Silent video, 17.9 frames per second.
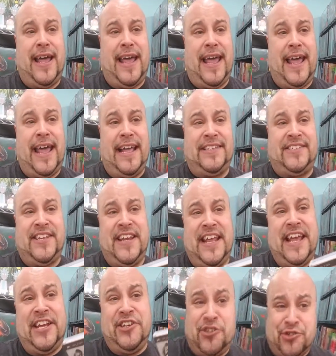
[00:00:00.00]
it's an
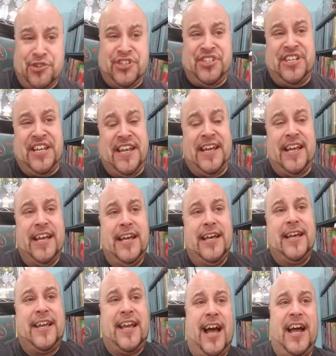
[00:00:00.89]
interesting
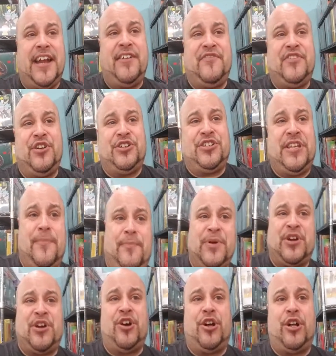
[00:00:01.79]
kind of your
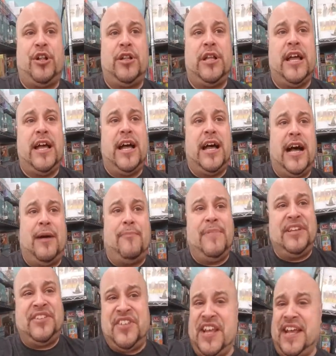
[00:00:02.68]
typical
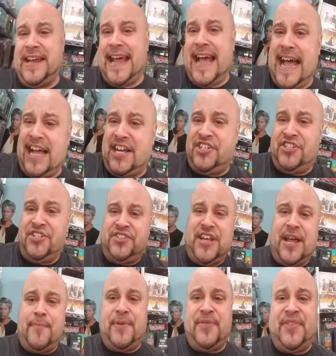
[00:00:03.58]
missing in action
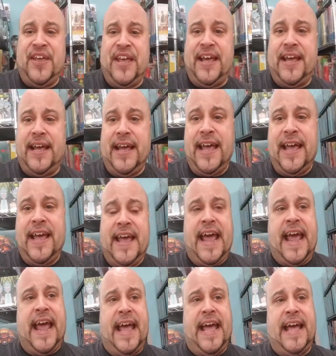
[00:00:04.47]
type of thing,
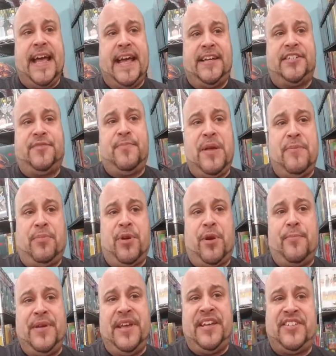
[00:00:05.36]
and people are
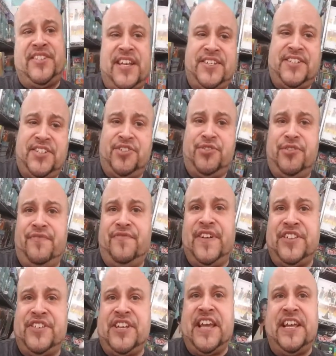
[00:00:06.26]
being sent in to
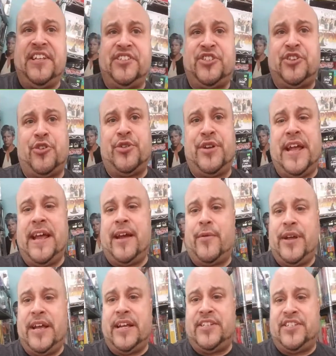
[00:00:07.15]
investigate certain
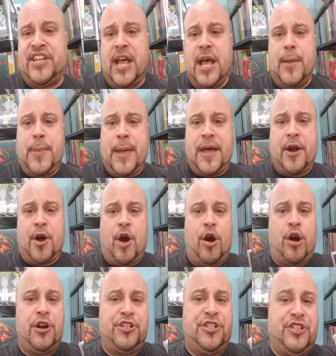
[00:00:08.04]
areas that
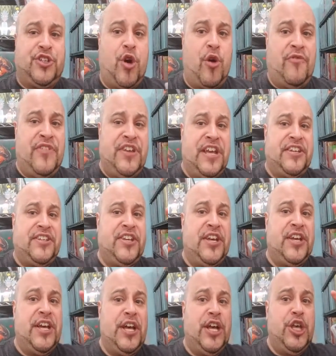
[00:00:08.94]
are Soviet
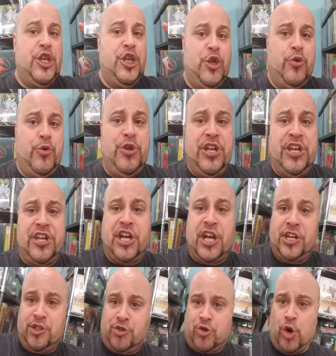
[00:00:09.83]
Union
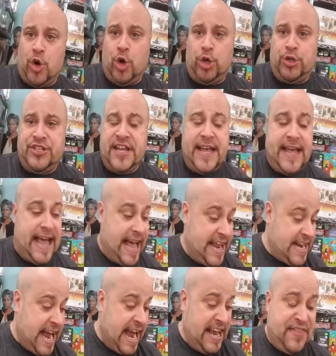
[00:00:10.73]
controlled.
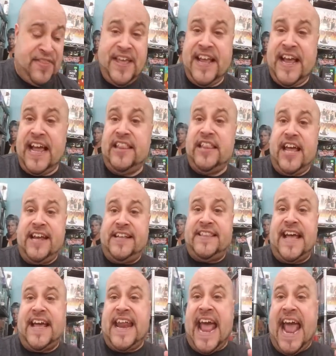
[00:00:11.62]
And I think I like
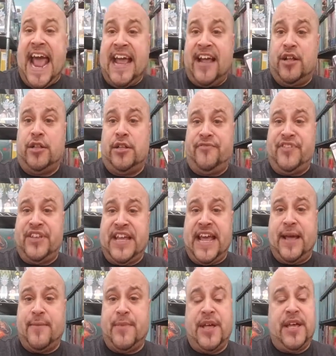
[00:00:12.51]
that angle of the
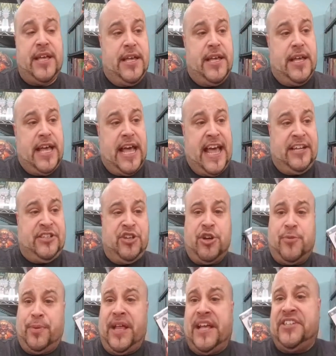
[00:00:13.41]
game. It
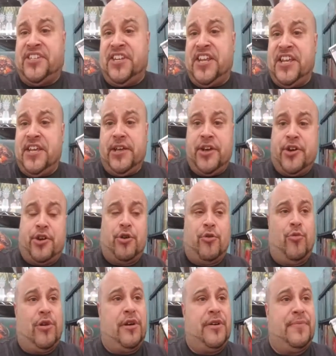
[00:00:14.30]
took place in a year
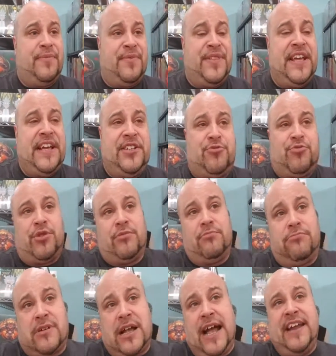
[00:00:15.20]
where things
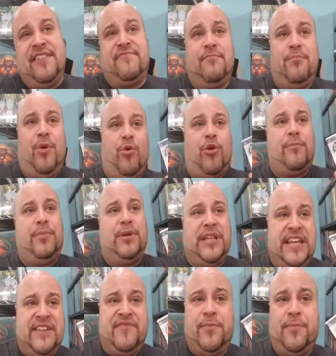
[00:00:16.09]
were kind of more
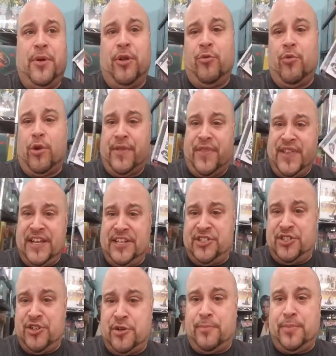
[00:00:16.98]
believable, where things
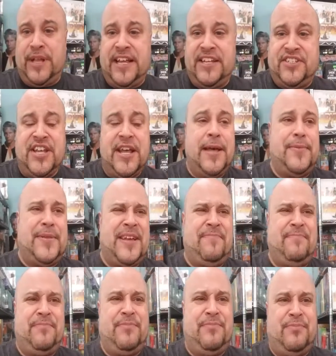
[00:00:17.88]
took place
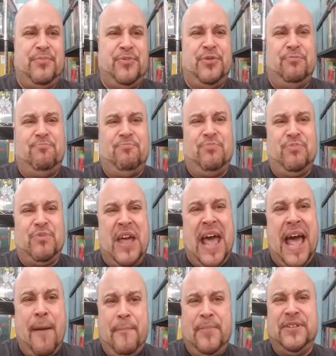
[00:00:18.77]
that
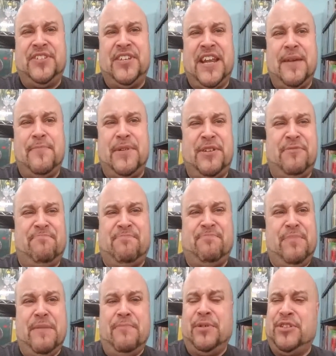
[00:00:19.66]
happened today, but
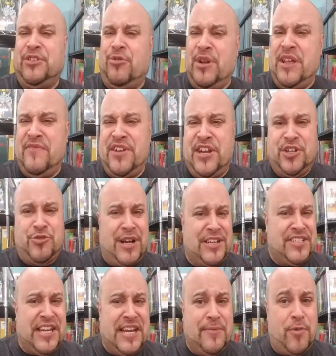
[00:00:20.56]
people don't even
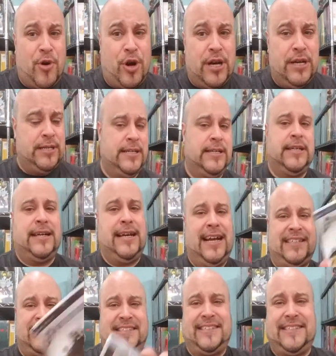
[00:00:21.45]
address anymore.
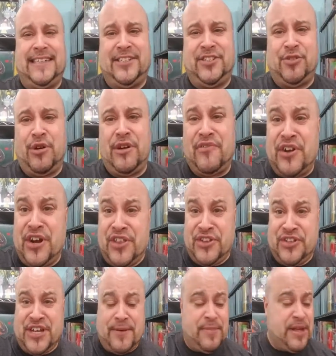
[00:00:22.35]
That's a story for another
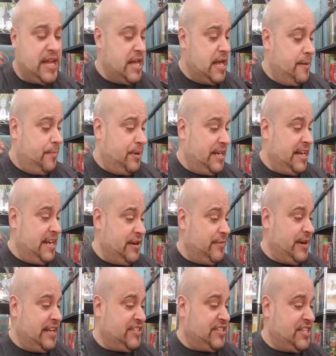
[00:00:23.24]
time. But
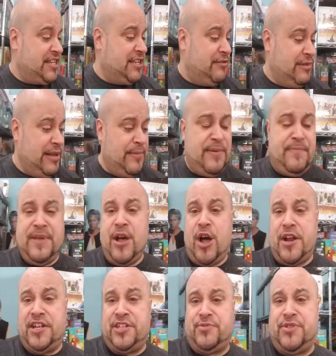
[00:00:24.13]
anyways, let me be
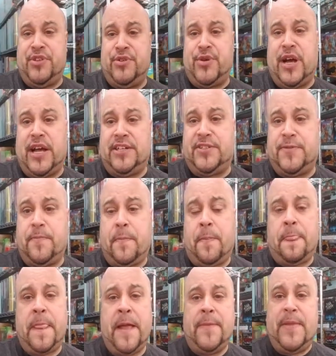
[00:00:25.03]
honest with you guys.
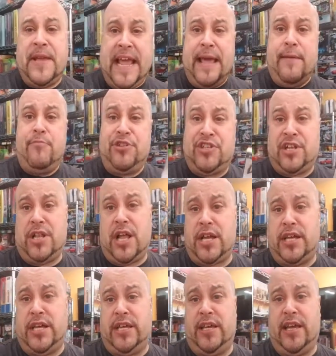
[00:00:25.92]
The game was
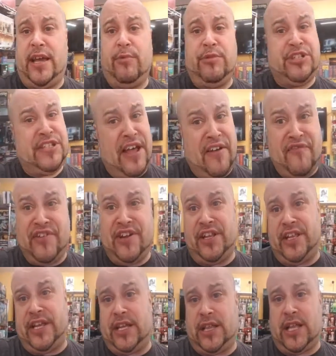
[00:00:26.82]
clunky. It was
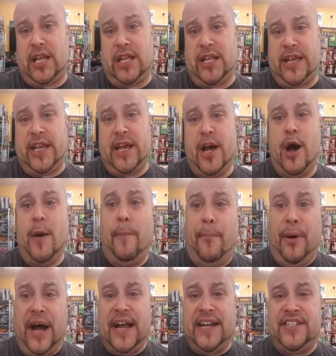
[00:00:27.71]
definitely clunky,
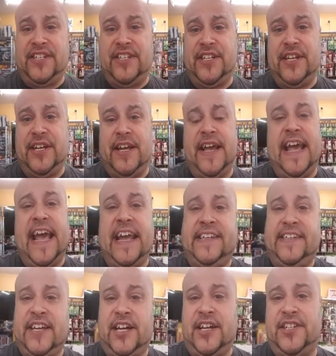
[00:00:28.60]
but
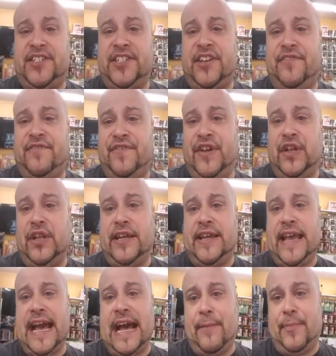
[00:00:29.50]
it does fill a
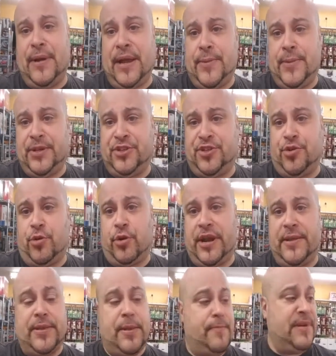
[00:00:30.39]
gap in the
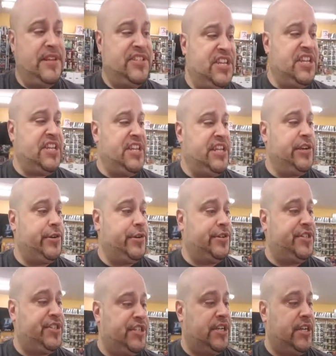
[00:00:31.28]
story, the missing
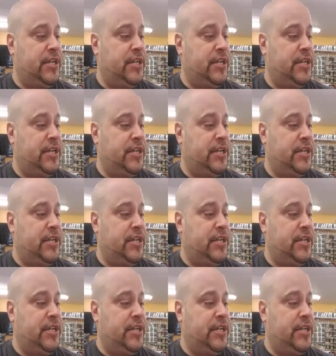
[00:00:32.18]
years